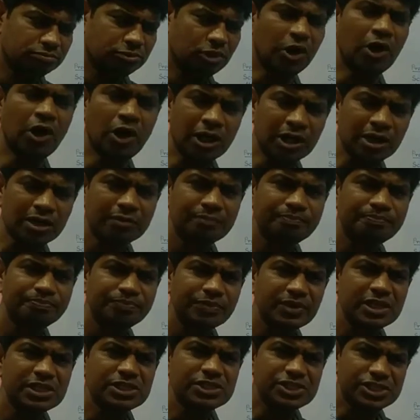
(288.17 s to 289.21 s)
or
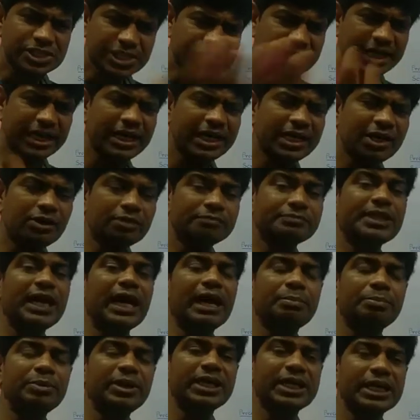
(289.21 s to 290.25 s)
screening of the
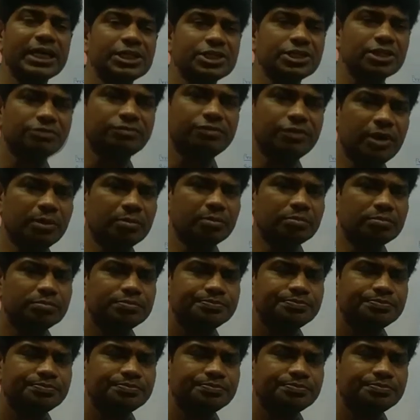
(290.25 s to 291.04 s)
application form.